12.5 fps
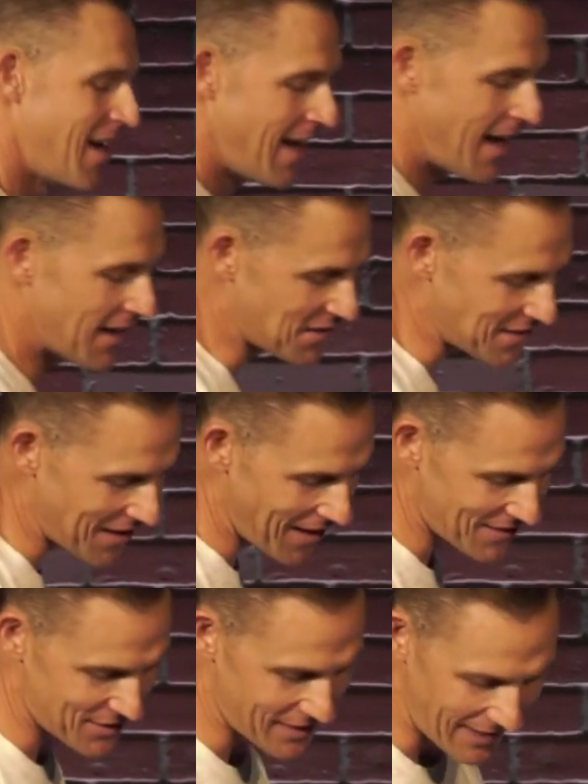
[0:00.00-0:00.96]
as
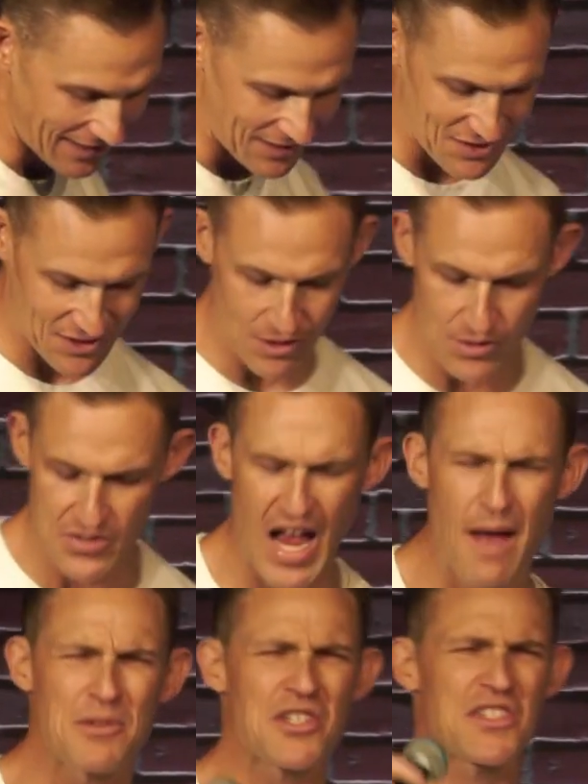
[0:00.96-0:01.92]
such an excuse.
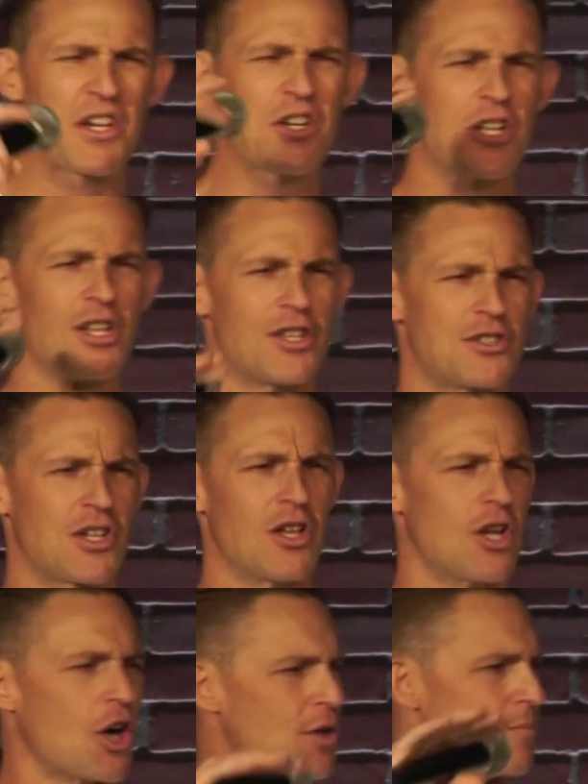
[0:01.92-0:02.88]
I'm just here to, to
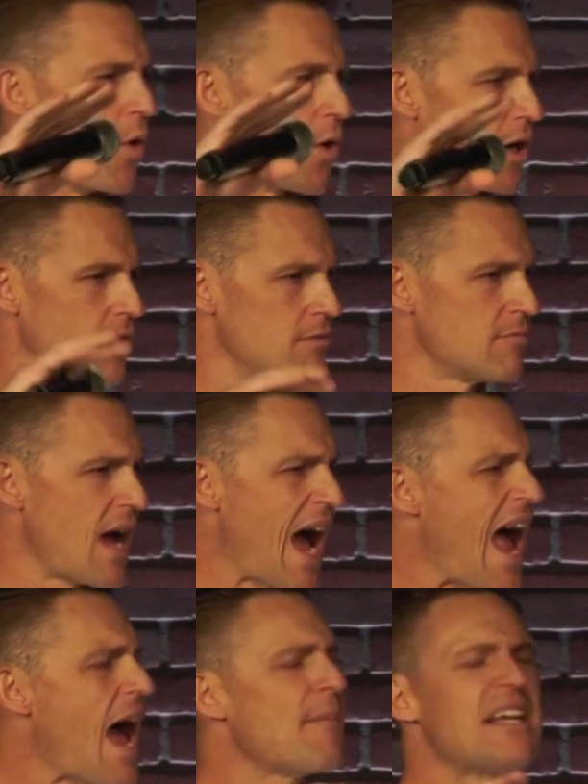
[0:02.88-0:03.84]
learn more. I,
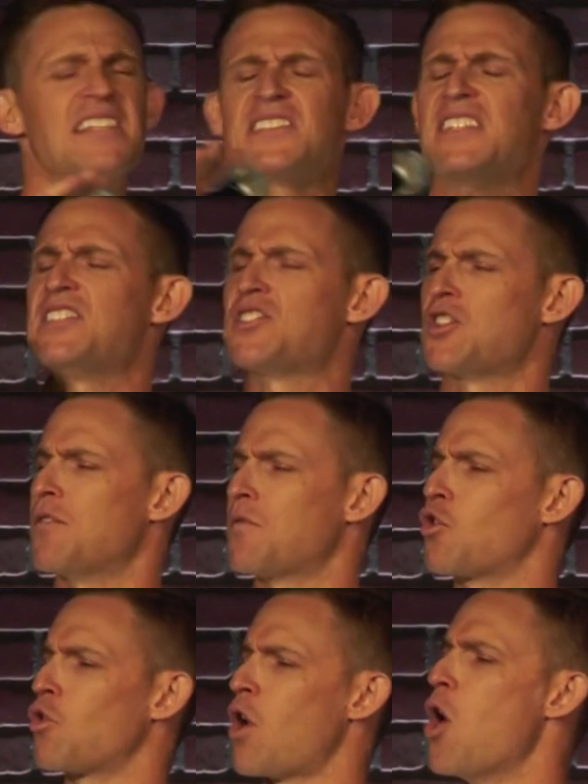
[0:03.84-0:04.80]
I'm in a season of
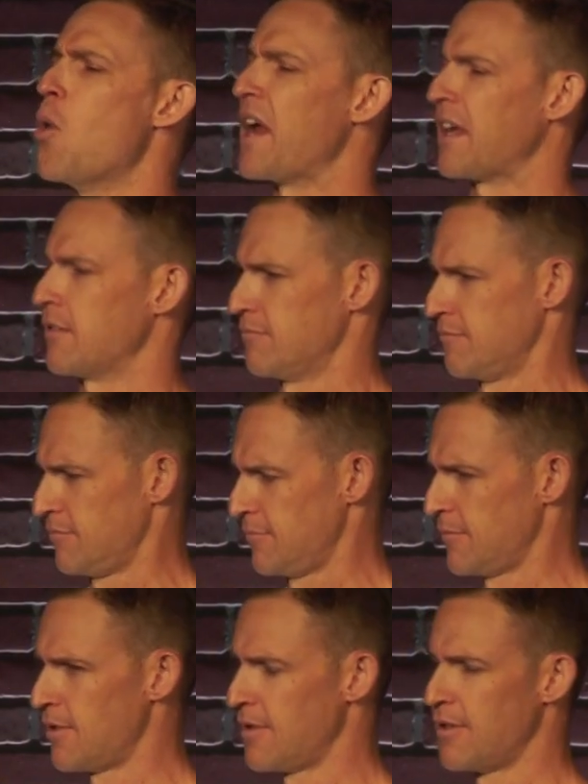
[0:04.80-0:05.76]
growing.
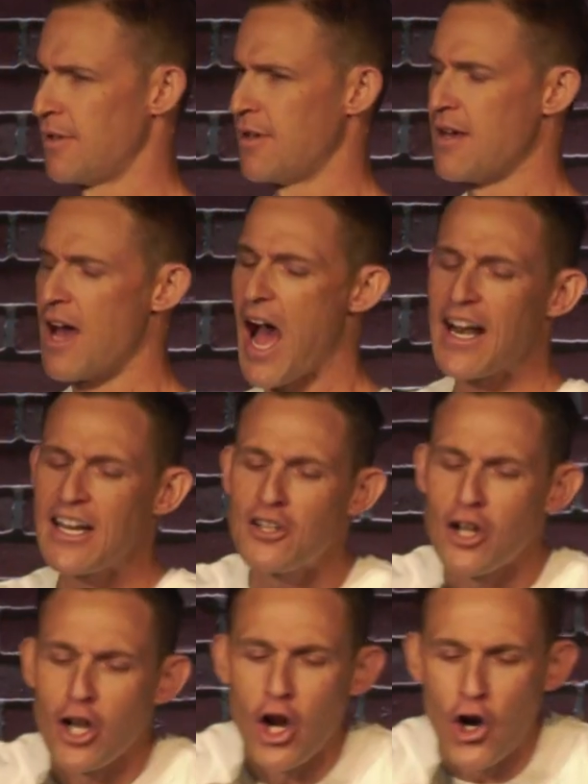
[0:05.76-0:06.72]
I need to
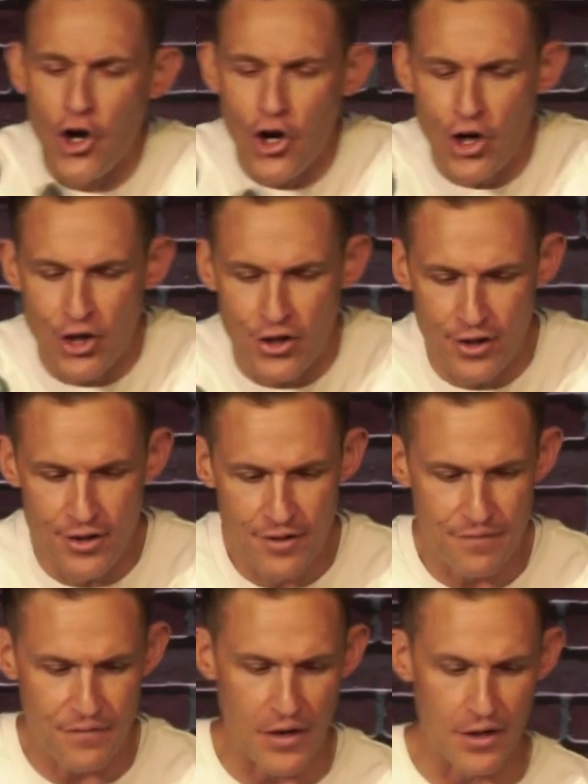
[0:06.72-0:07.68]
learn
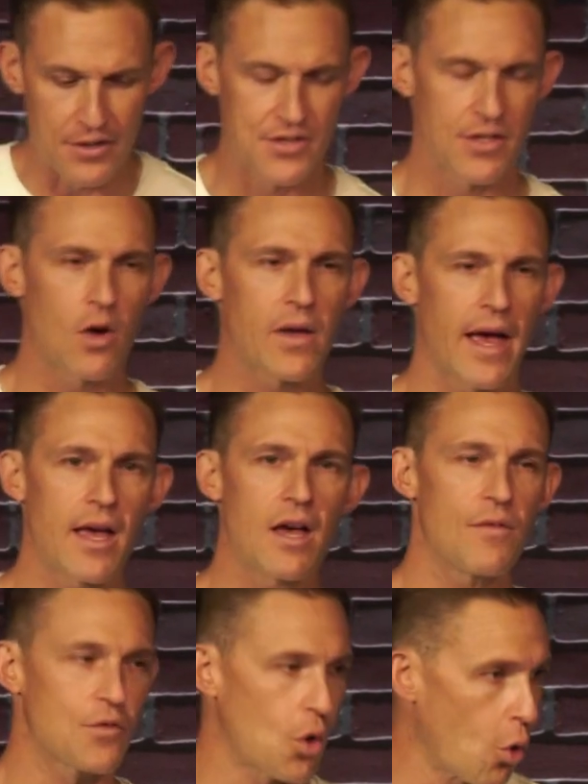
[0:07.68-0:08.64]
first. Okay,
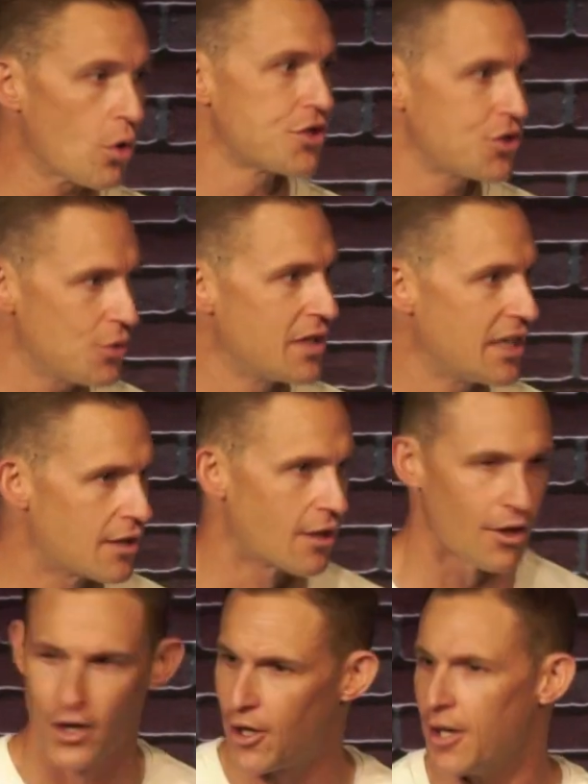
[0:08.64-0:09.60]
of course you need to
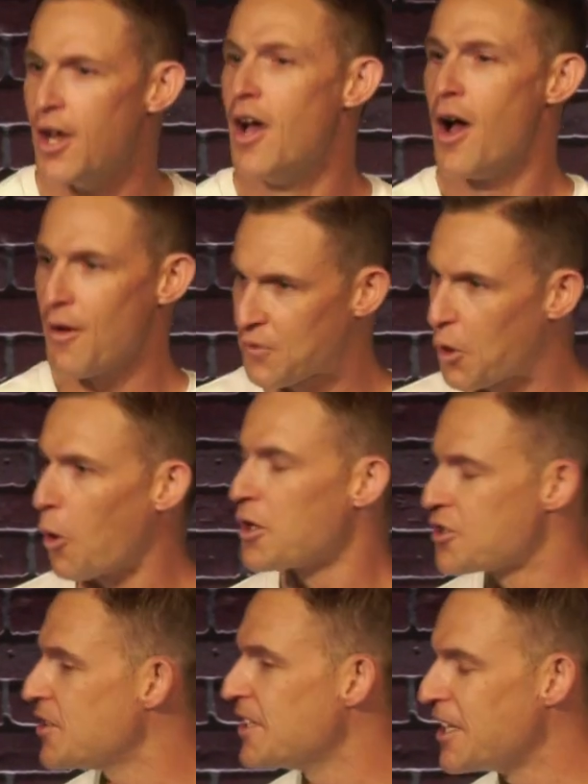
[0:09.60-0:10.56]
learn. Of
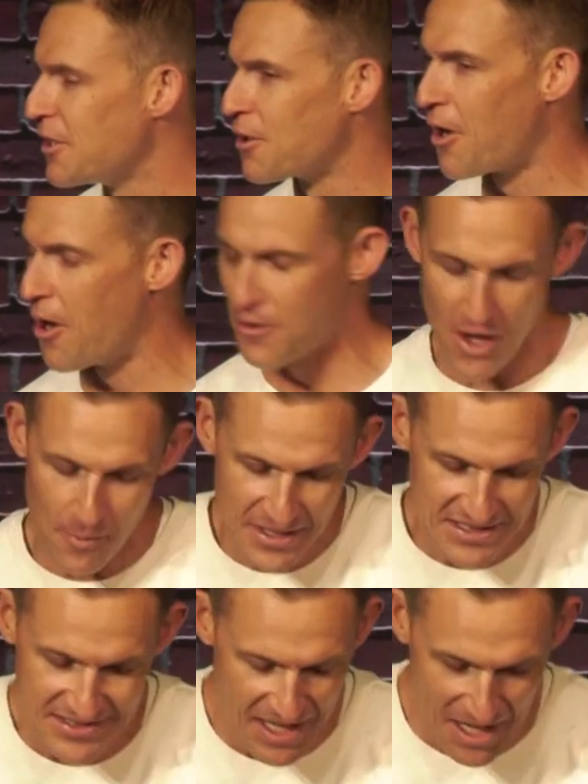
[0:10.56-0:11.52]
course you need to grow.
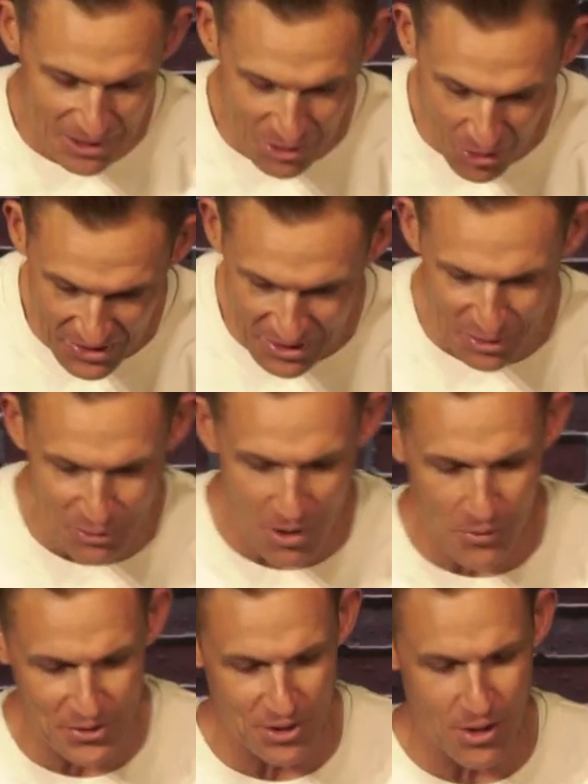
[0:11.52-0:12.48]
Nobody's saying you don't need to grow
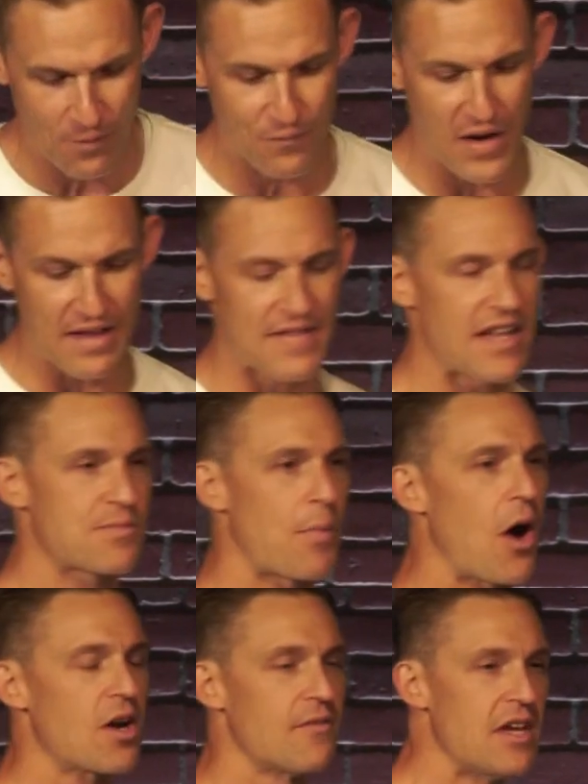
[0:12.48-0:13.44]
in your own faith. That's
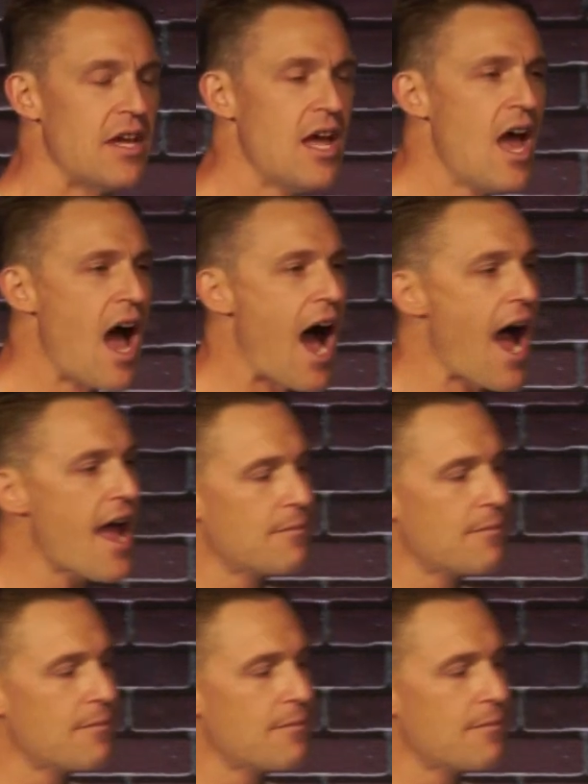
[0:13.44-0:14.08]
part of it. I am